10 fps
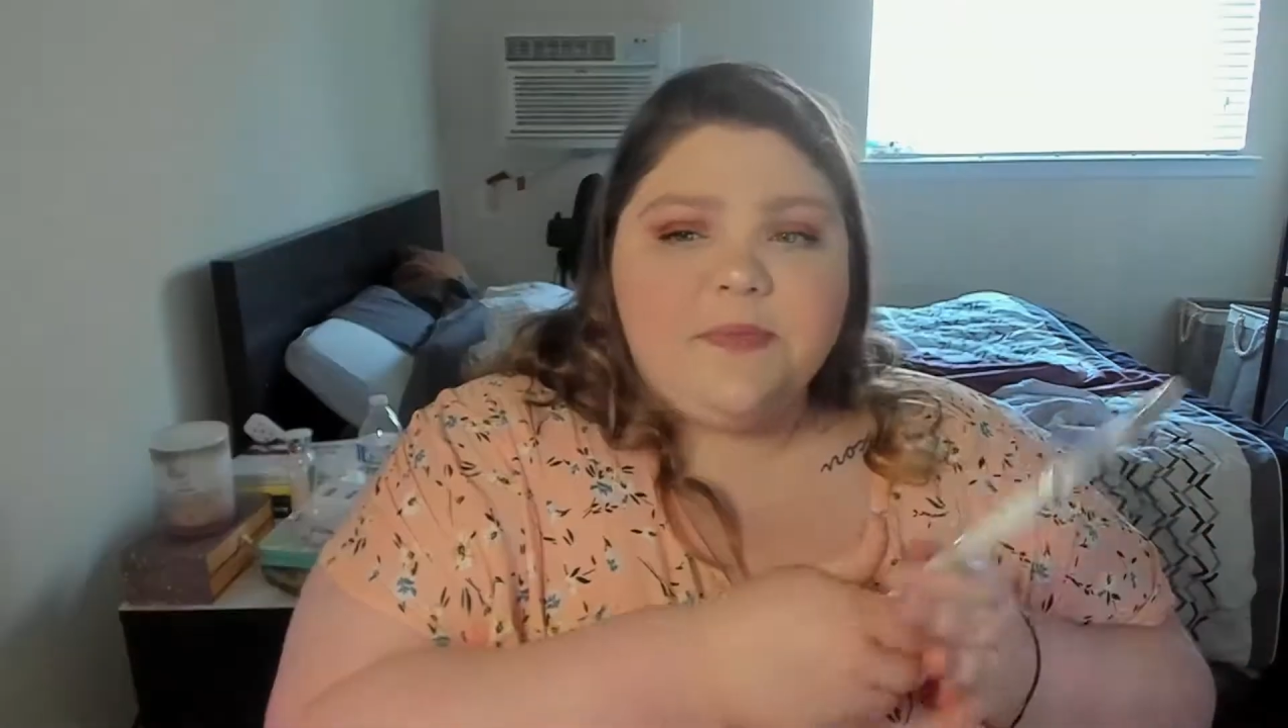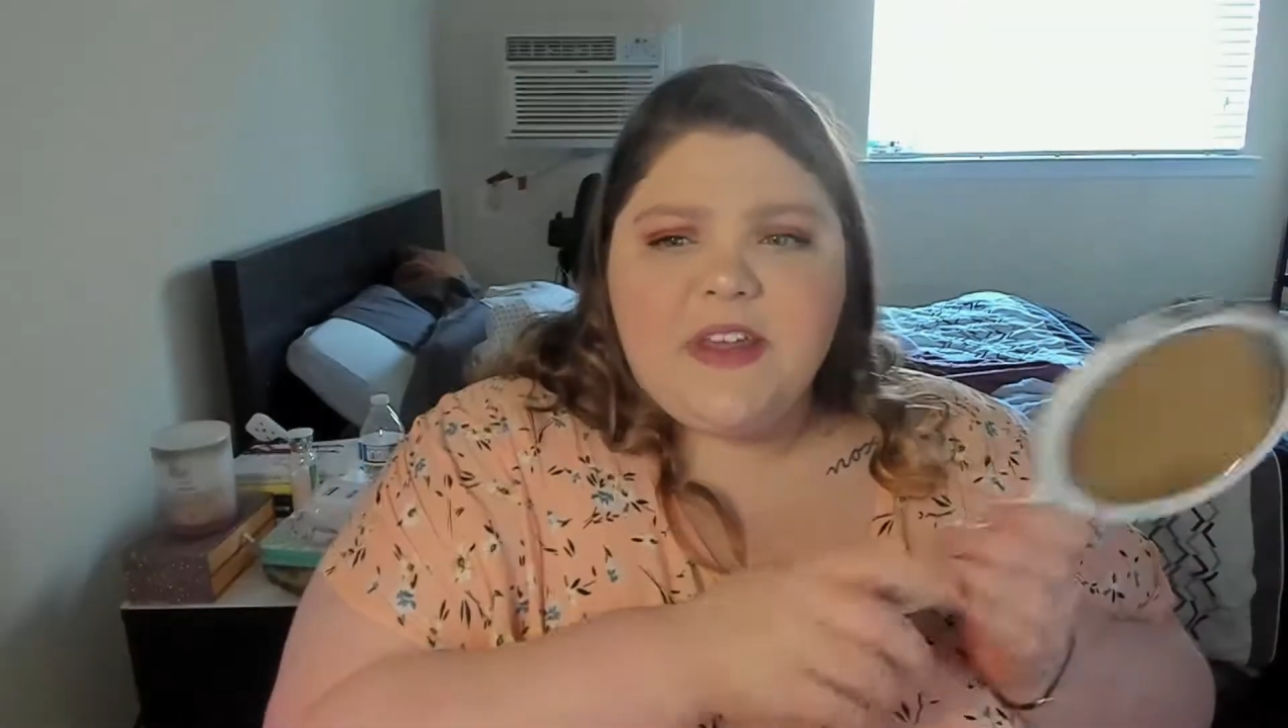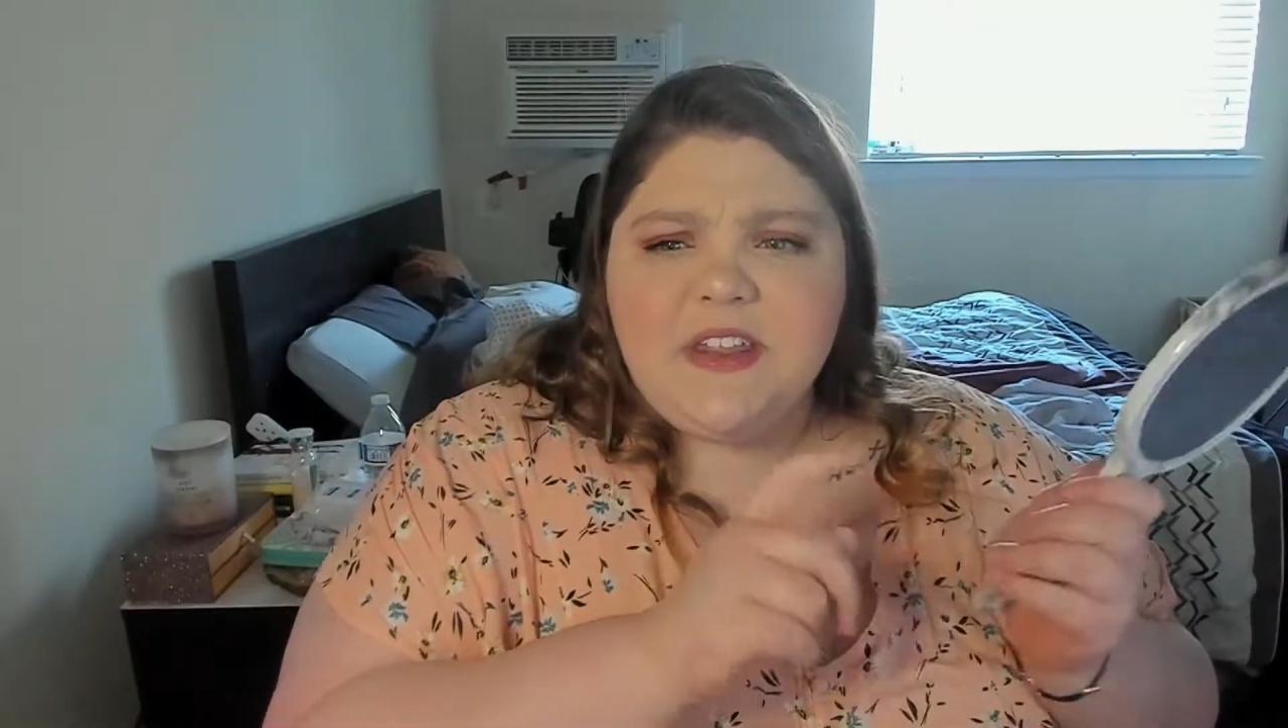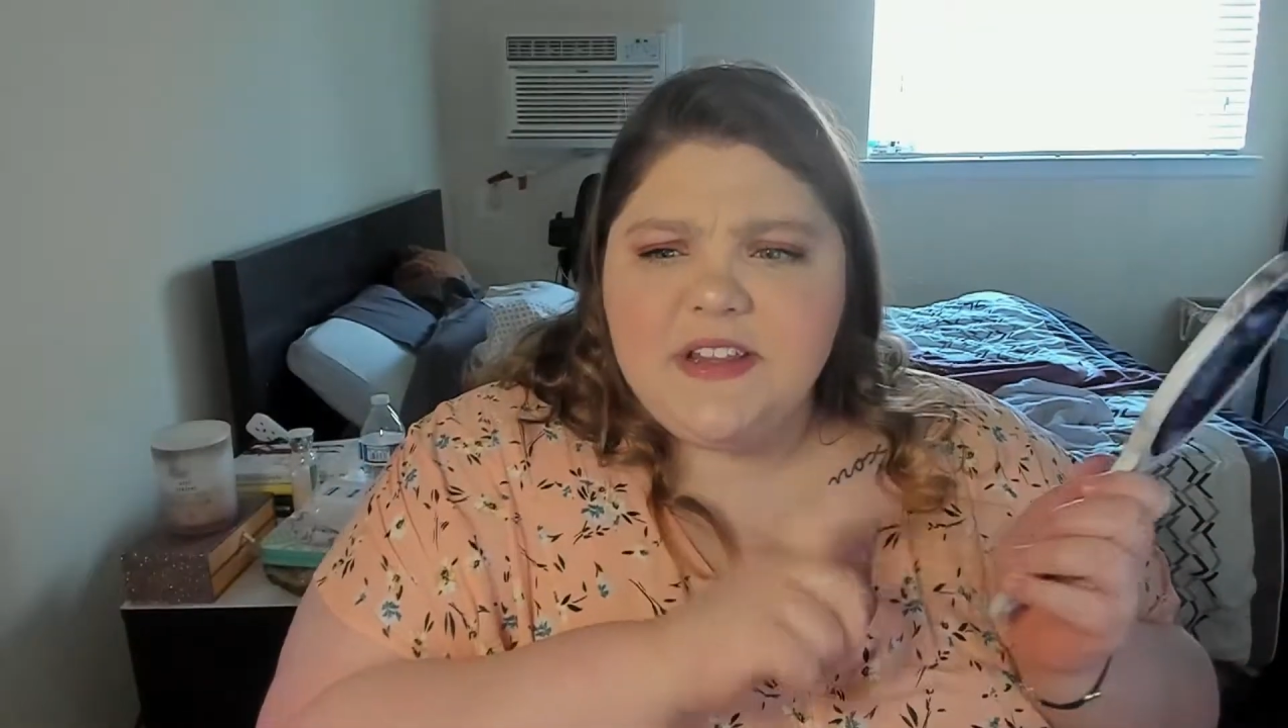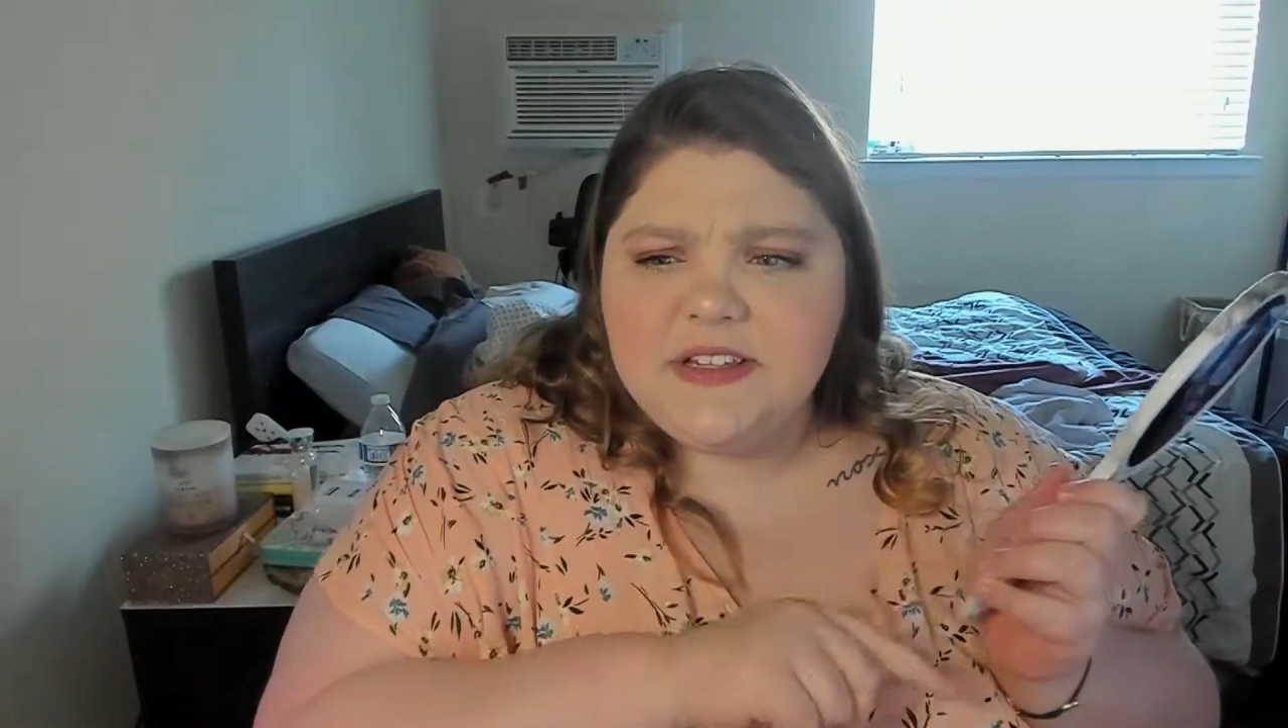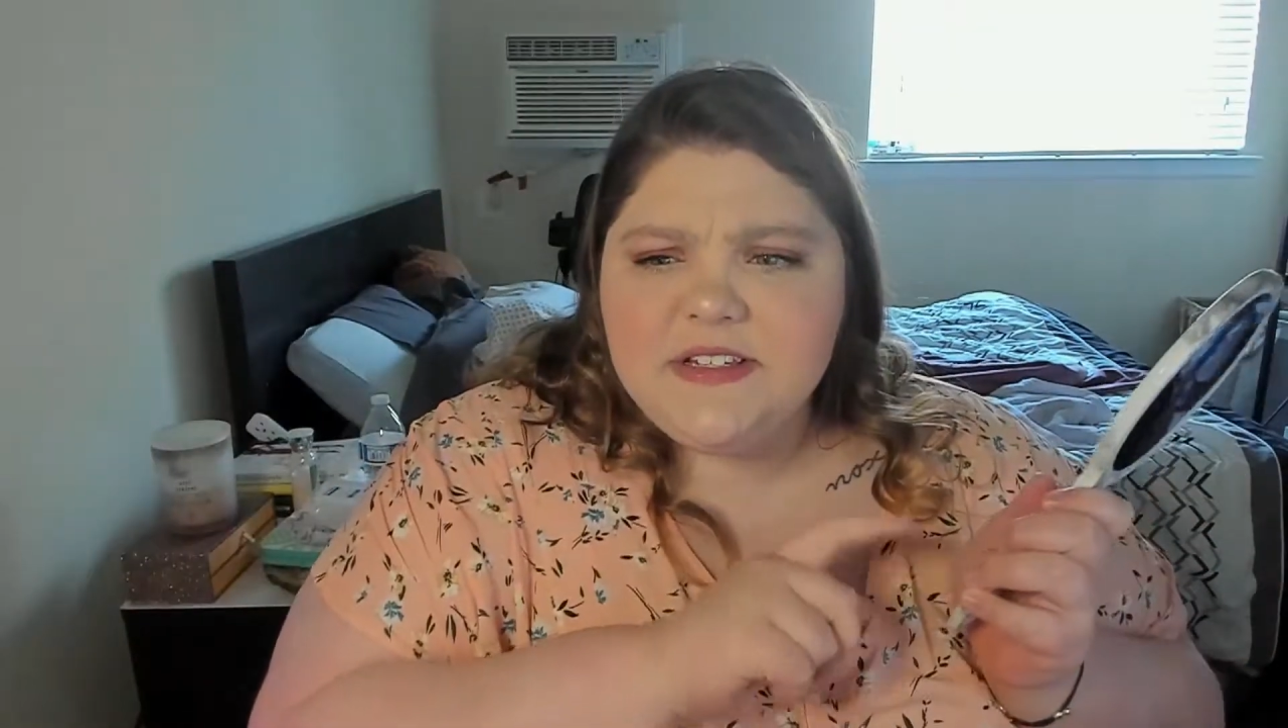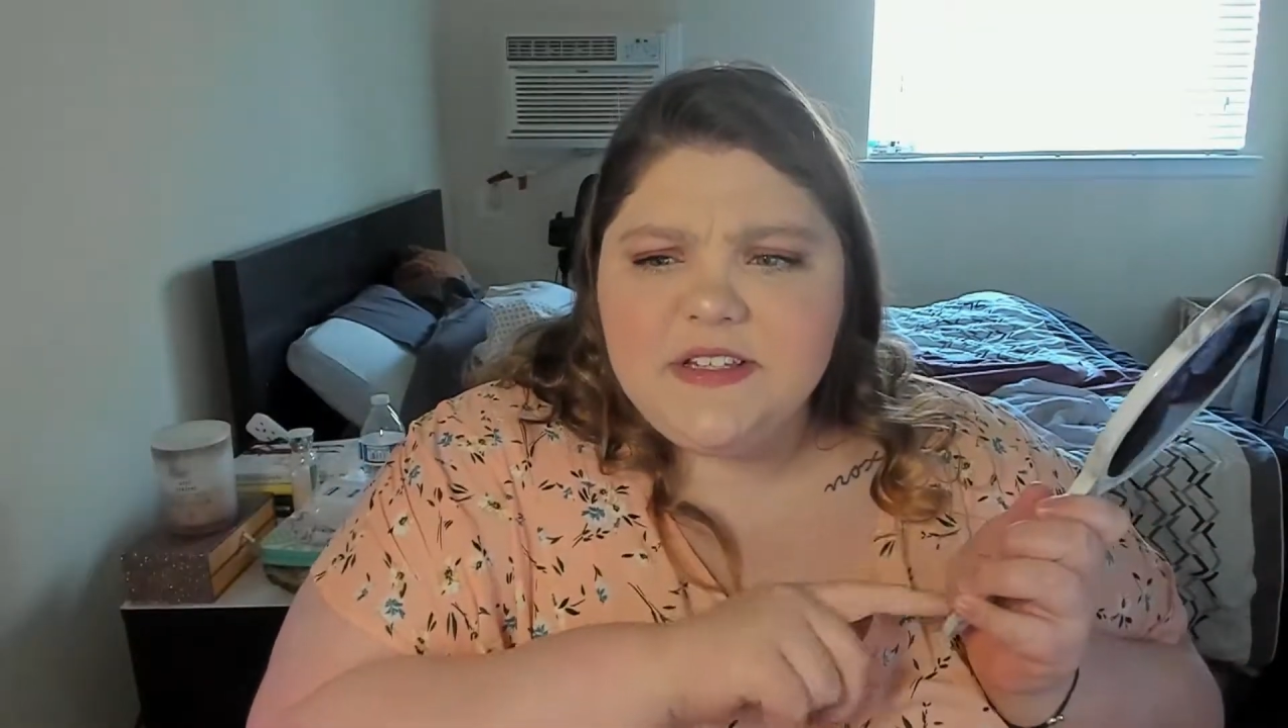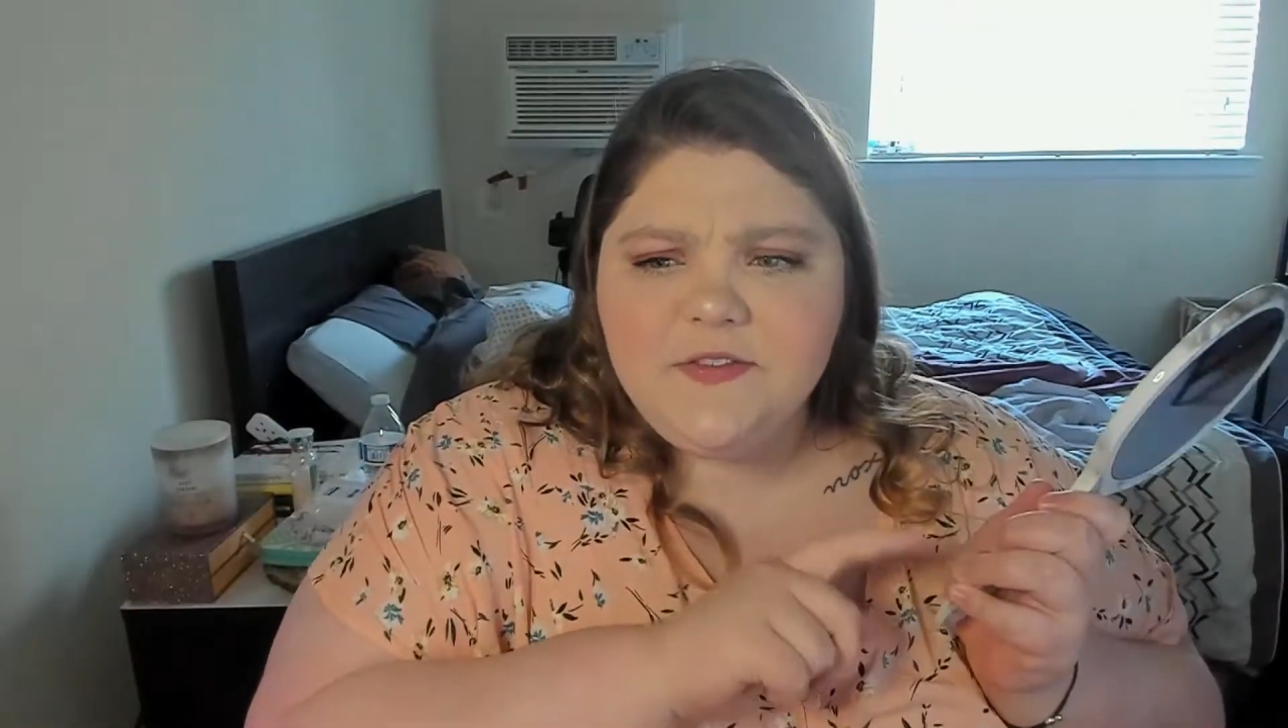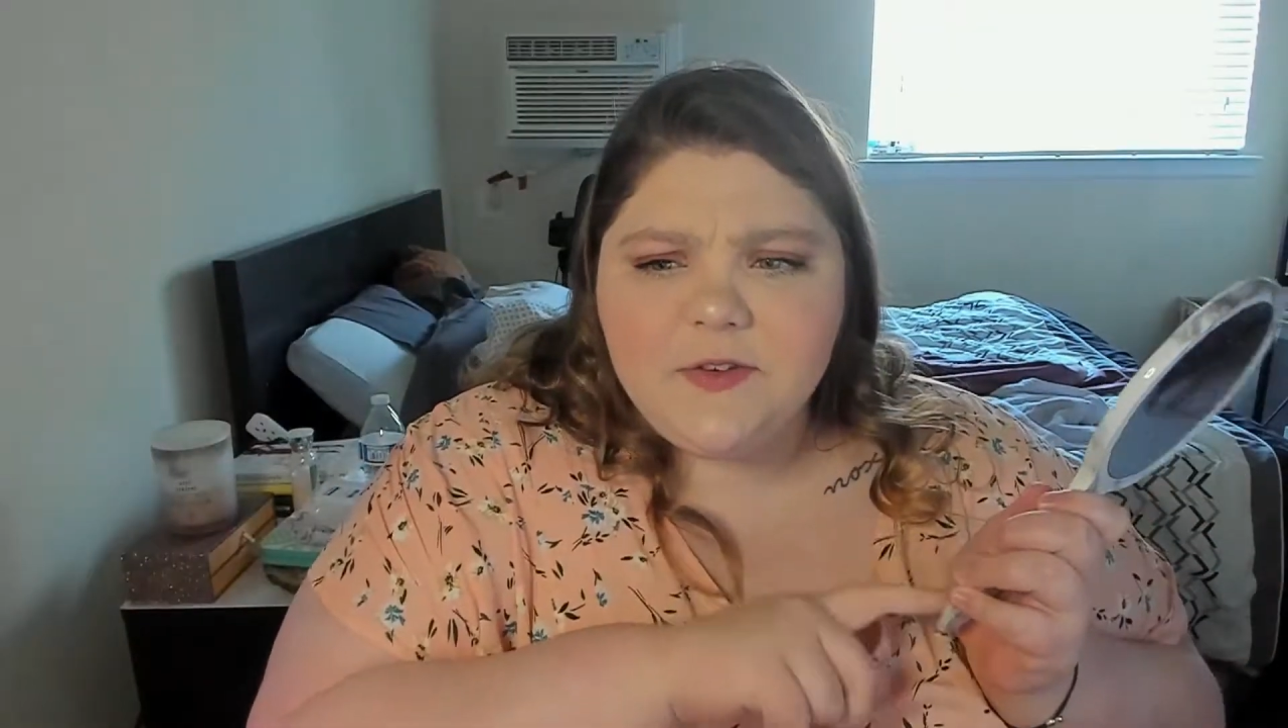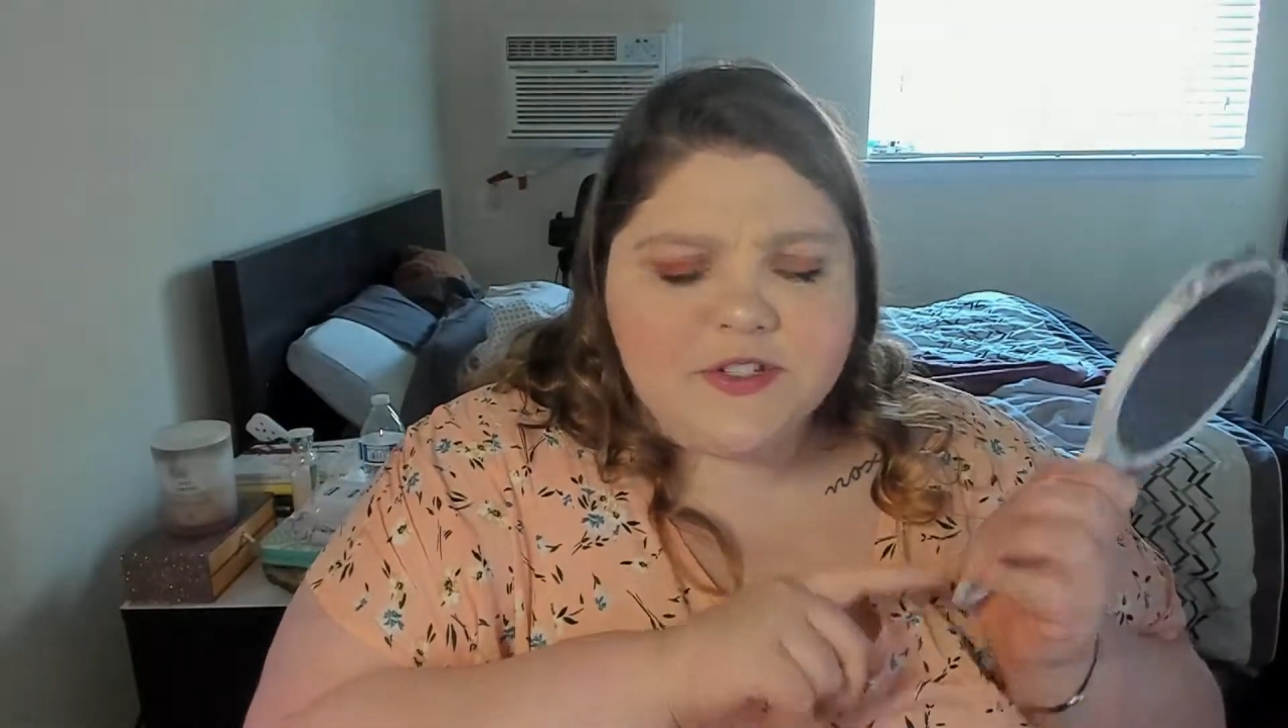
and I think this is the first